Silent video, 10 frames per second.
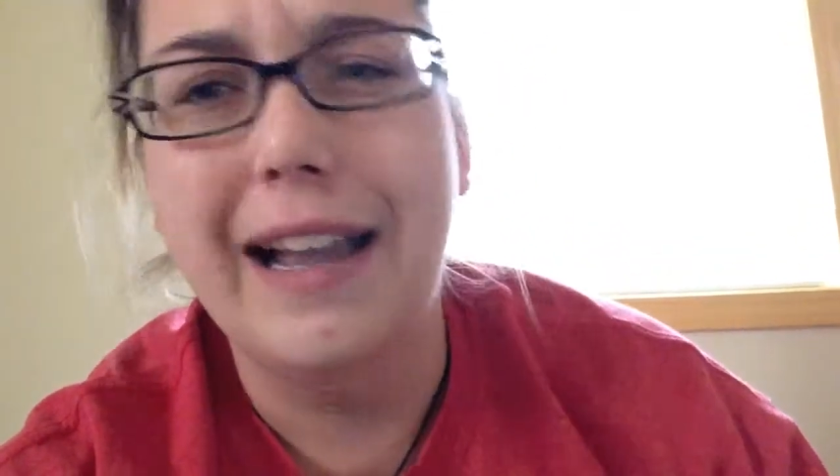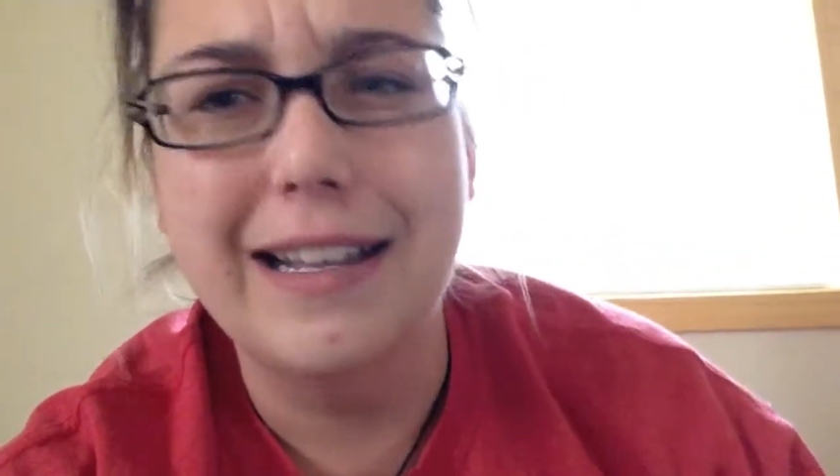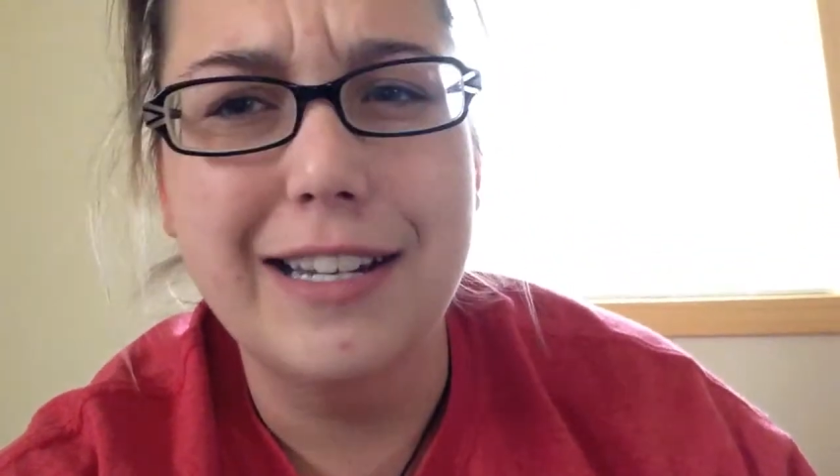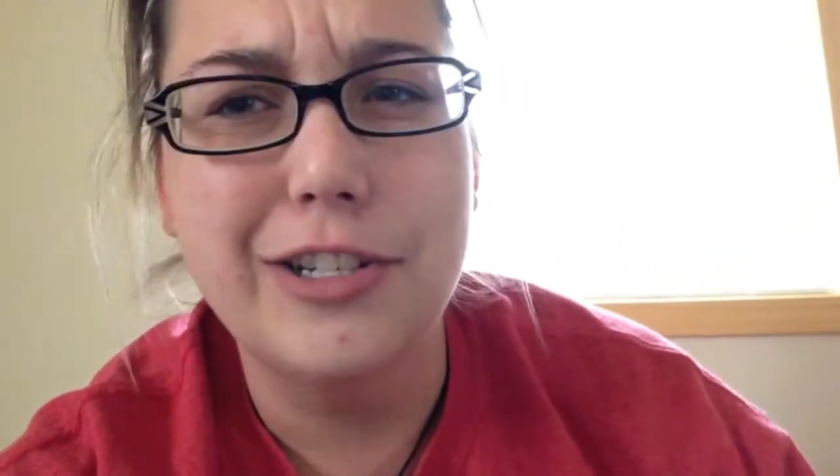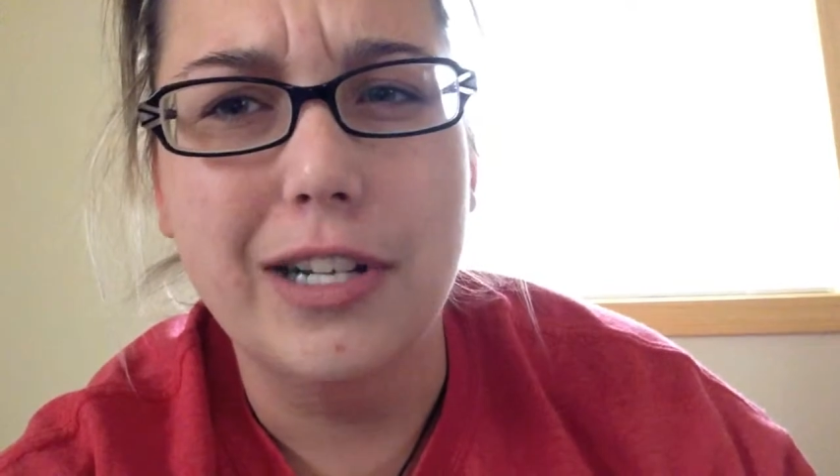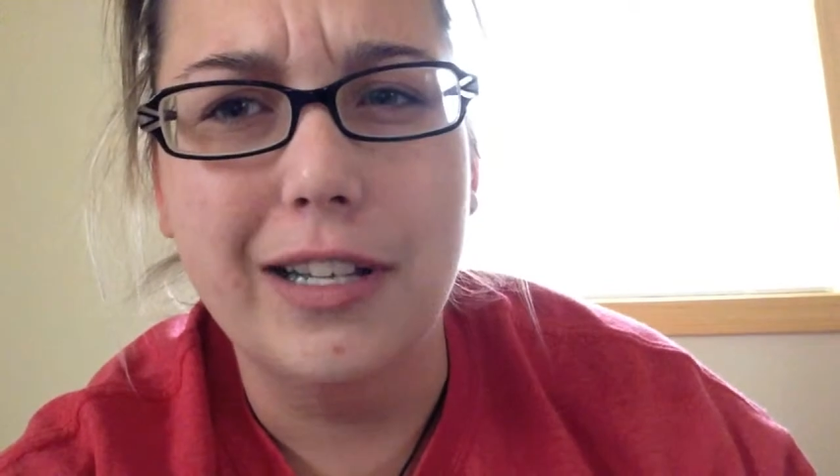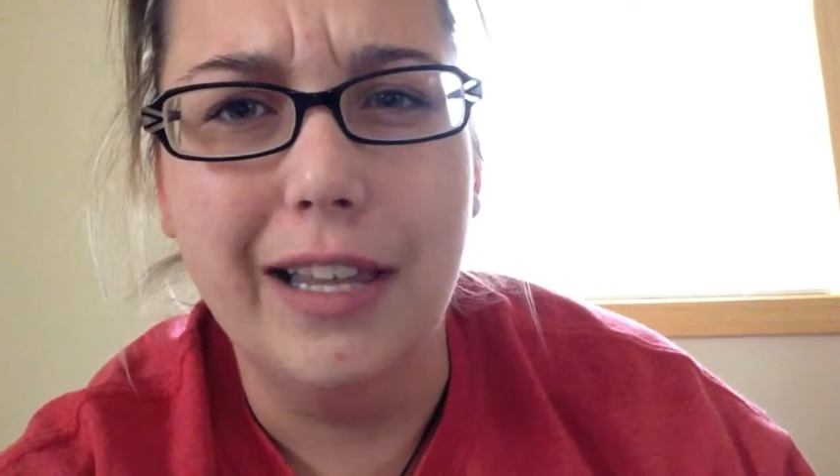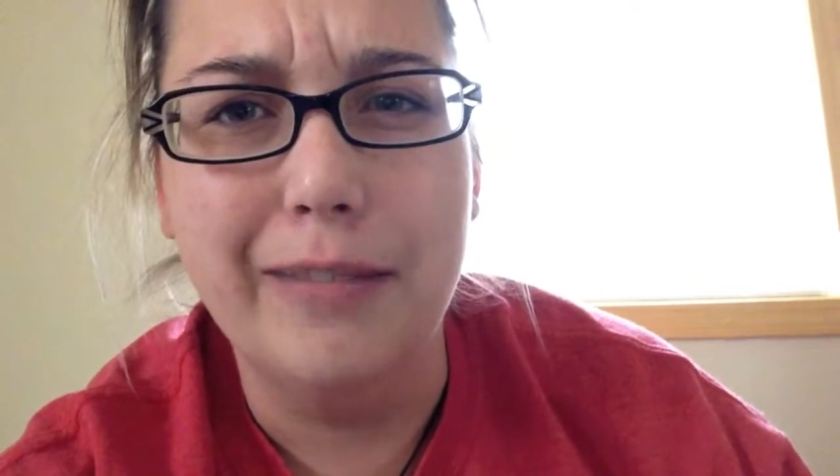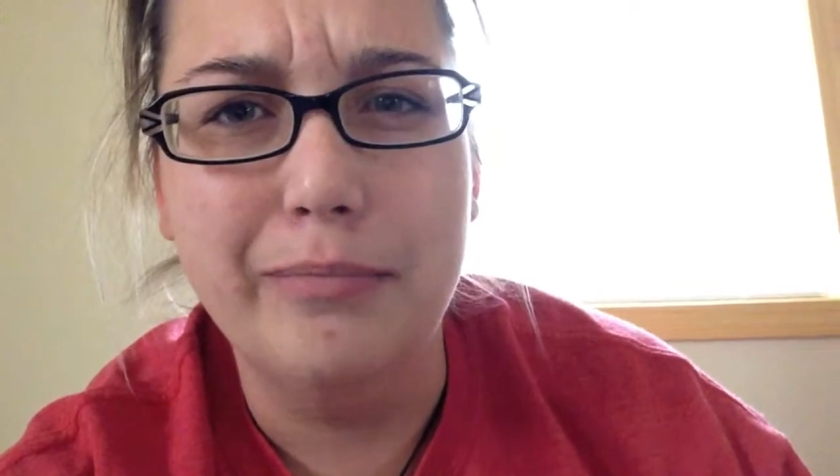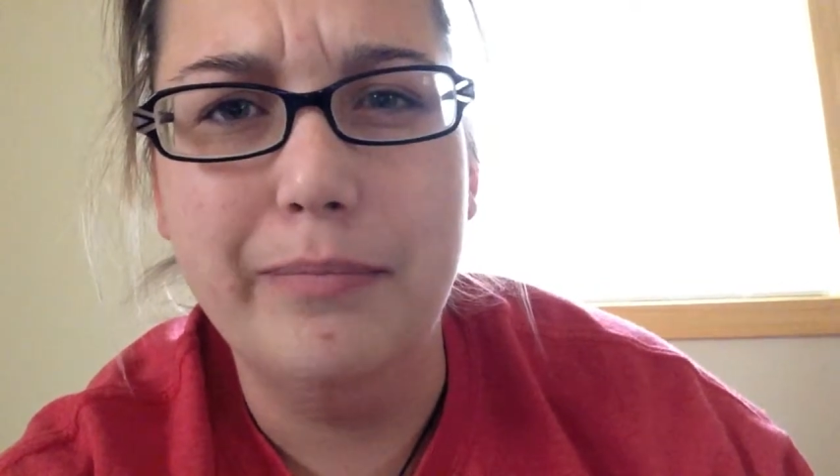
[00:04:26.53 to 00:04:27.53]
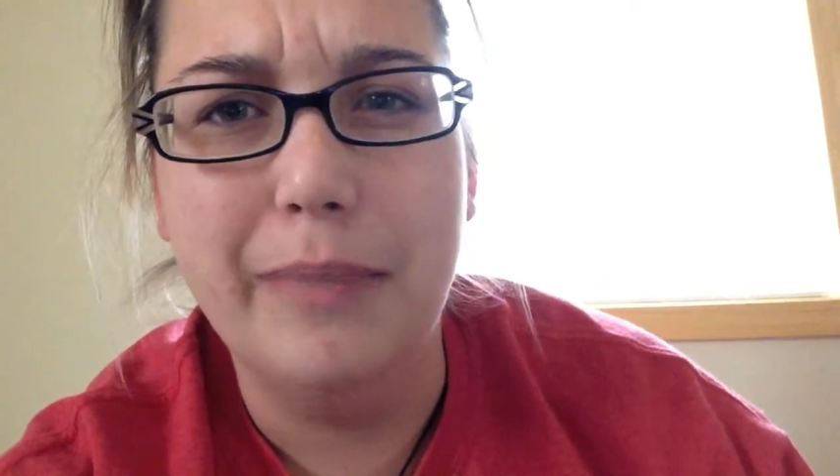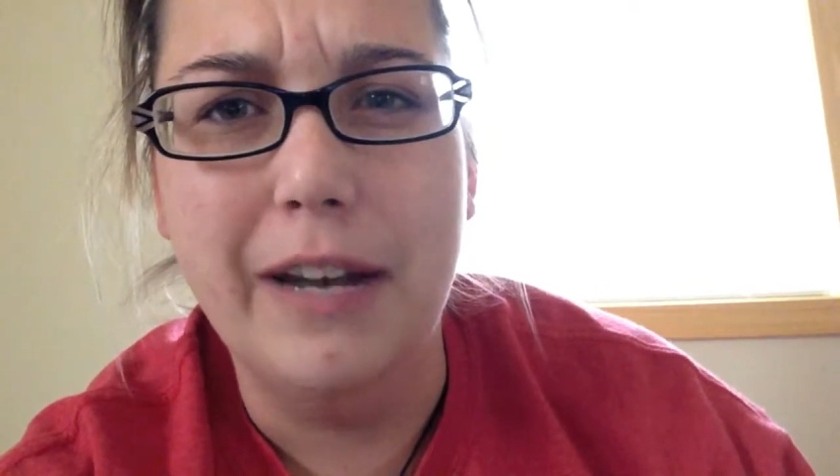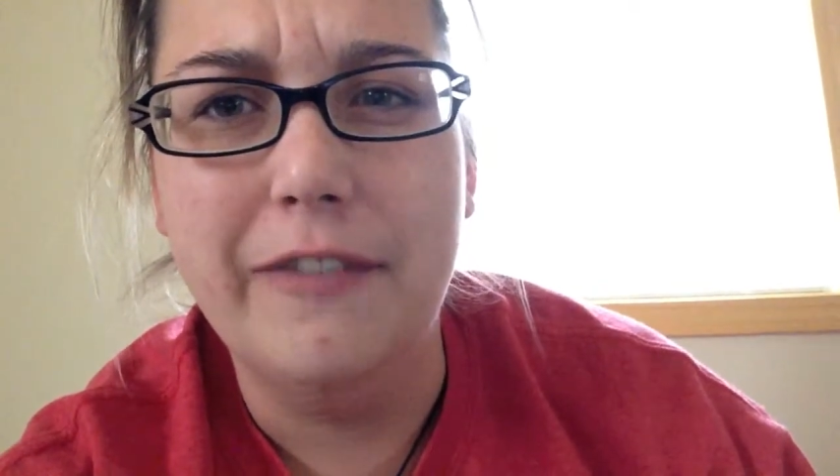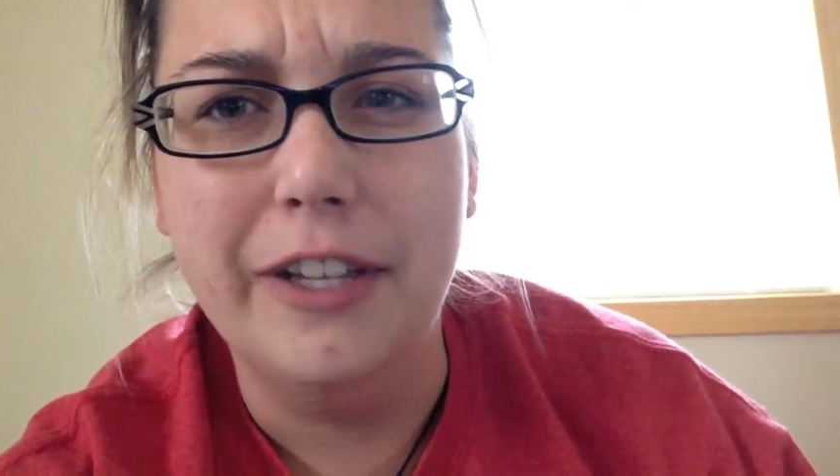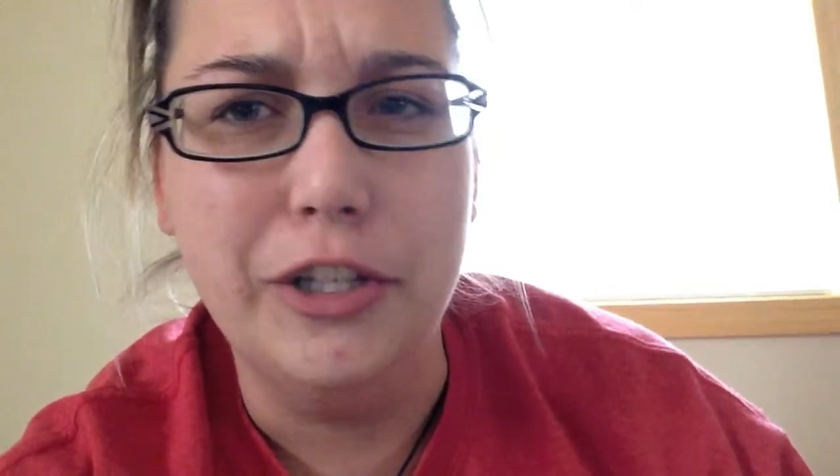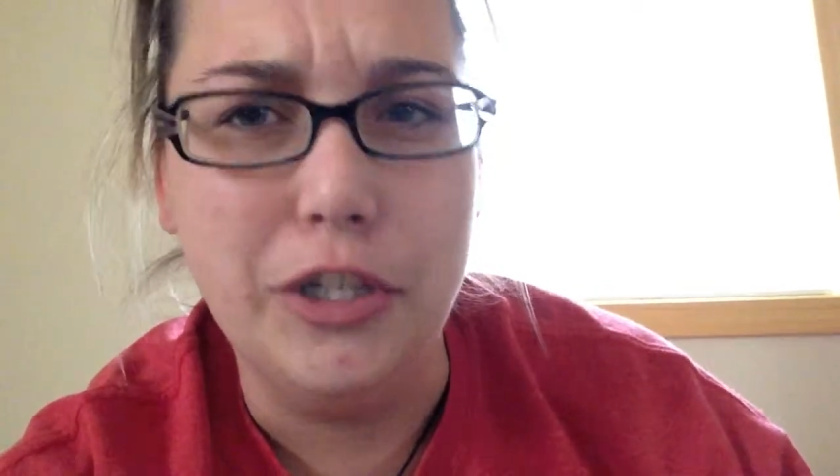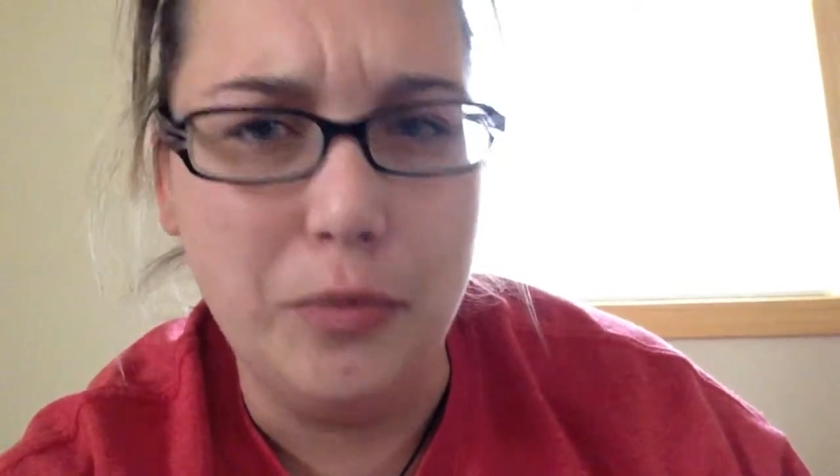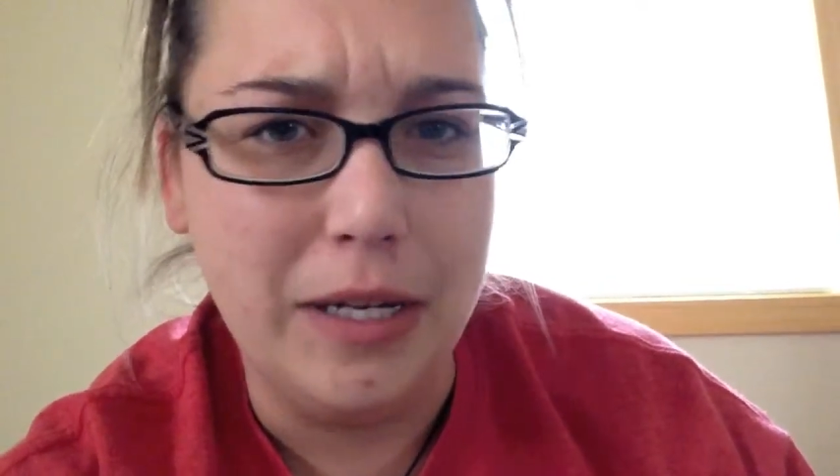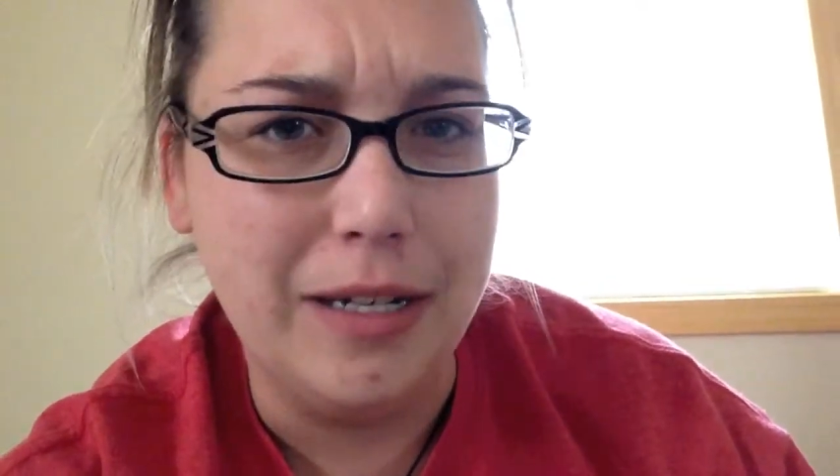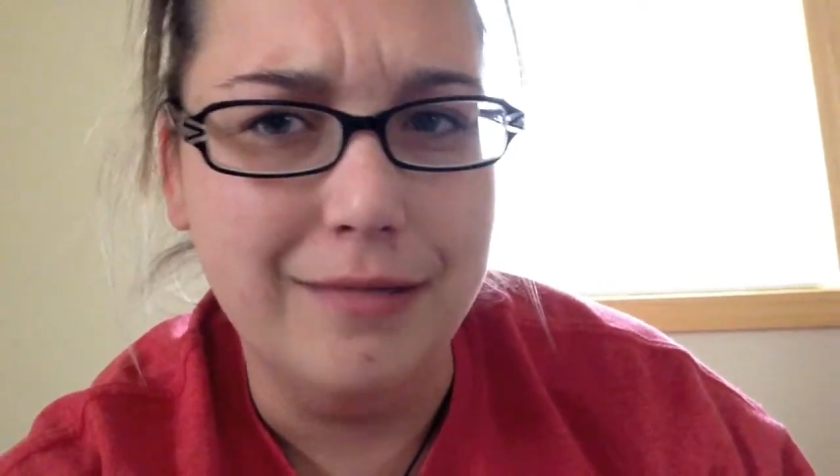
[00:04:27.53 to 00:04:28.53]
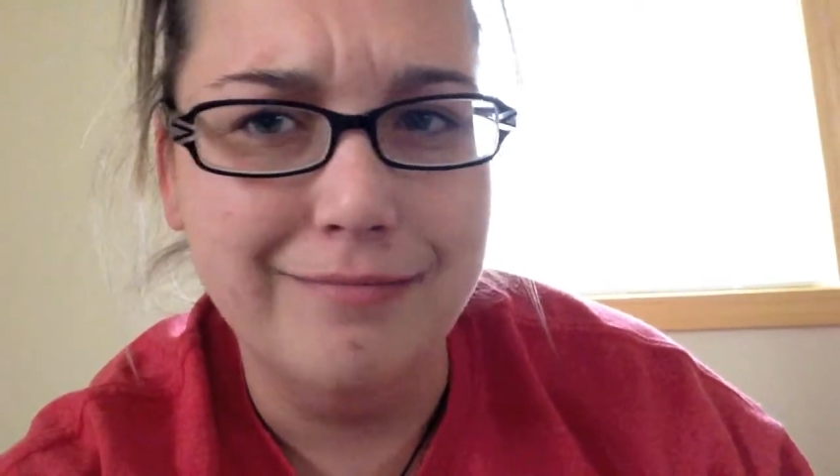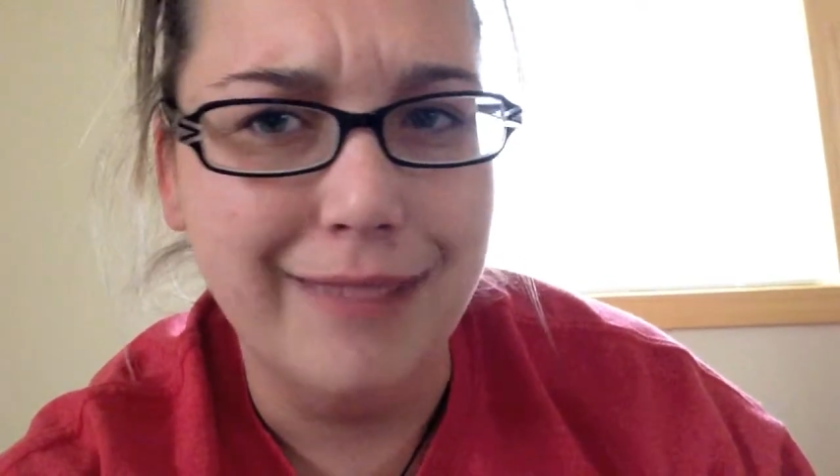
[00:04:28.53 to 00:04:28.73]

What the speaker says: I guess I should have like been filling you in